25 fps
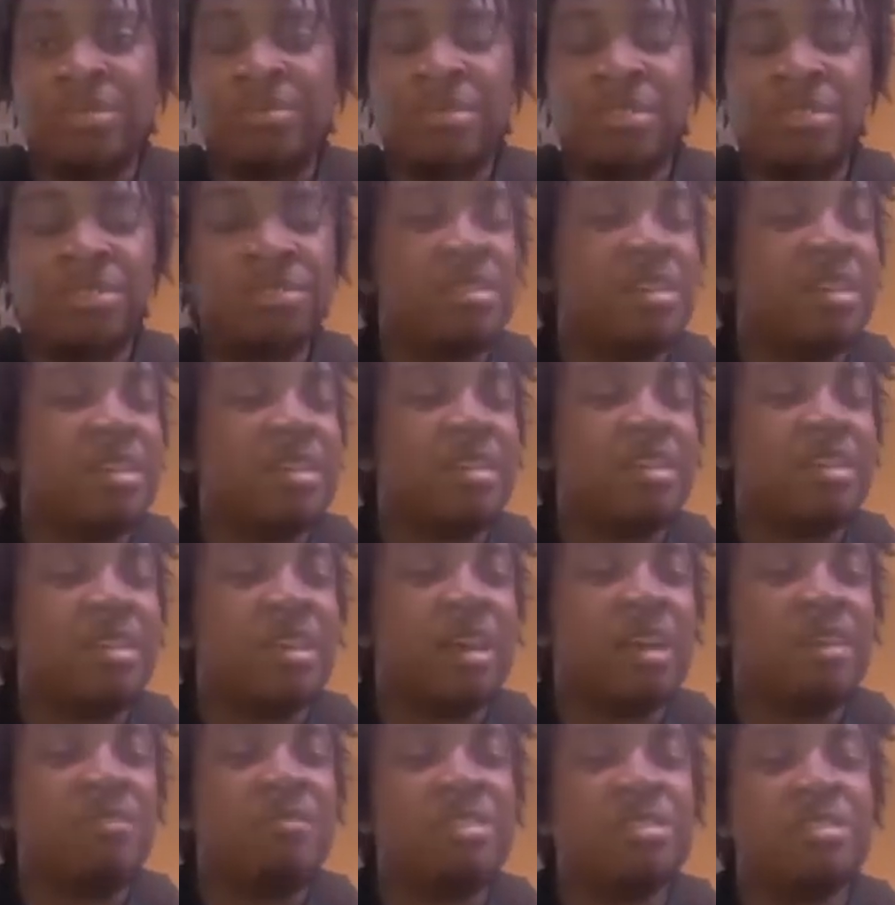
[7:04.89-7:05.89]
there's like,
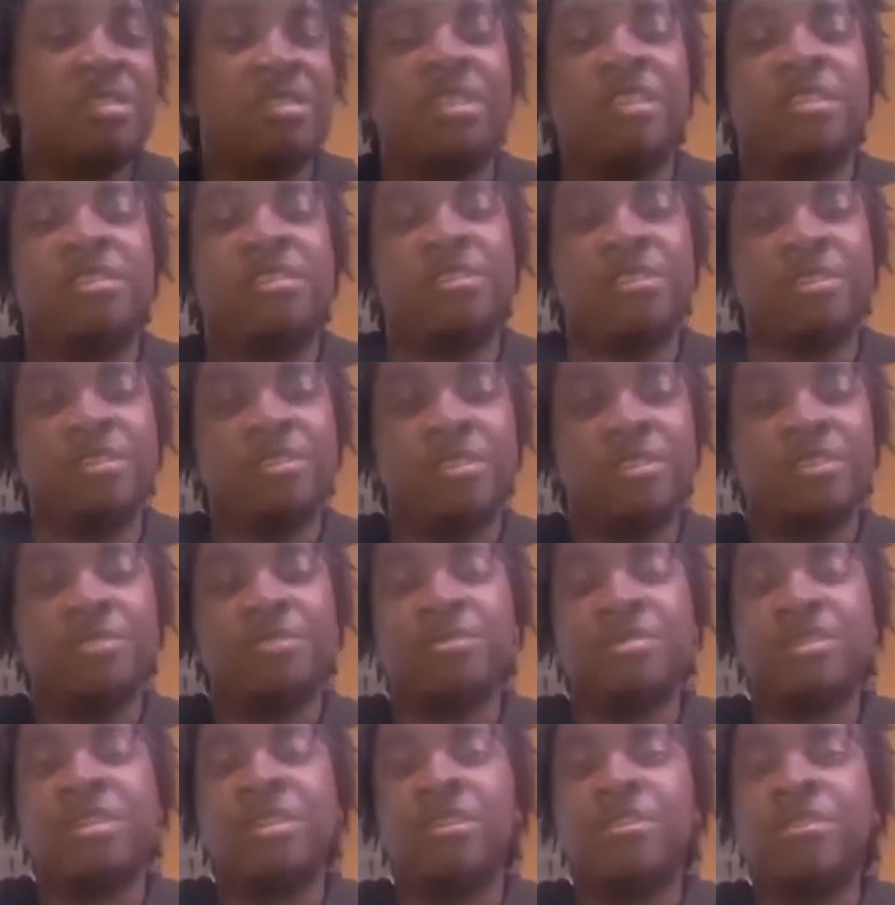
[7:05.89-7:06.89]
I want to say, a
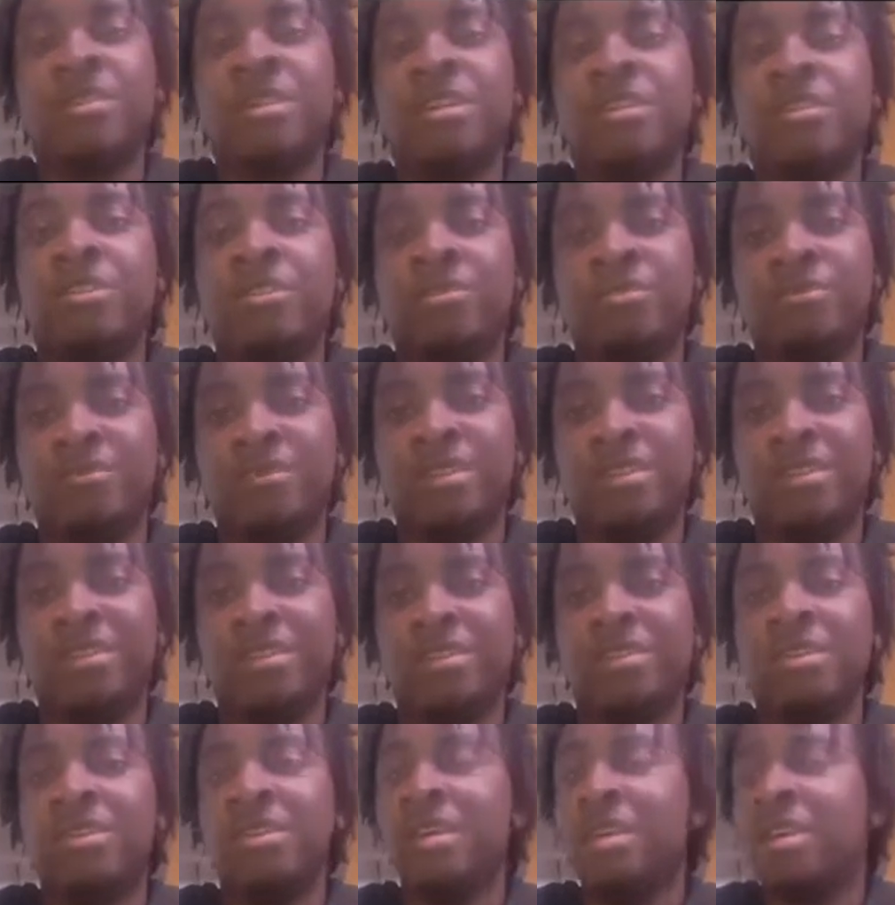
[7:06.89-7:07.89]
silicone coating over it.
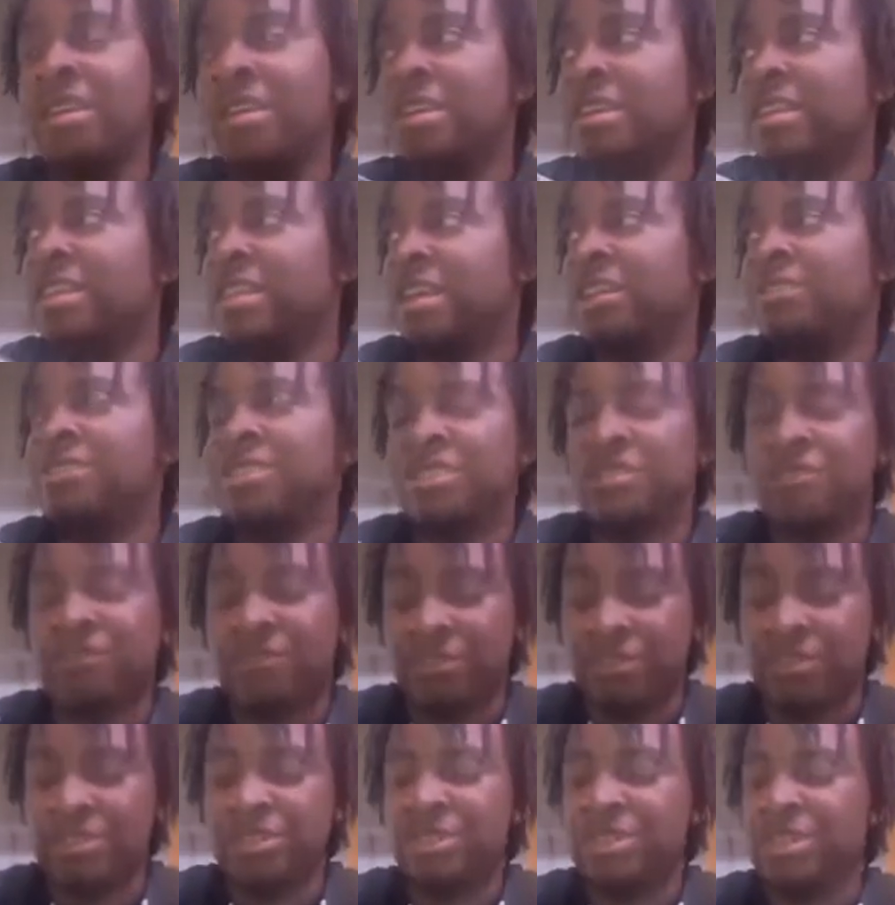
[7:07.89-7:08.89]
Now when you
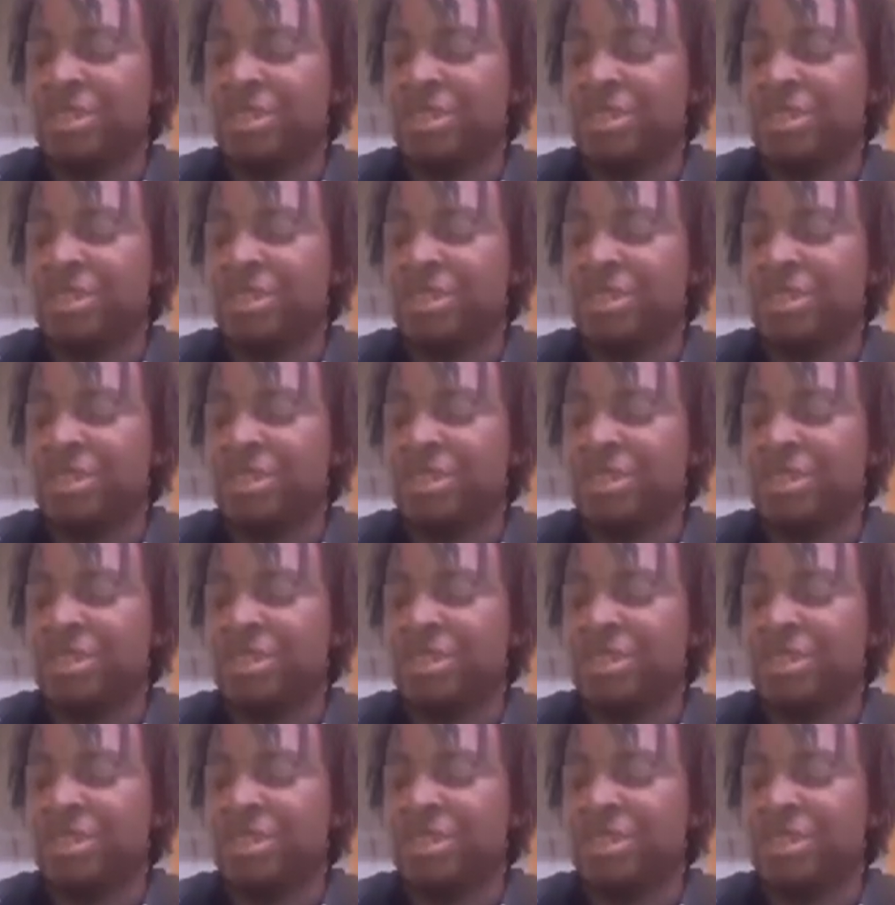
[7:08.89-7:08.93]
first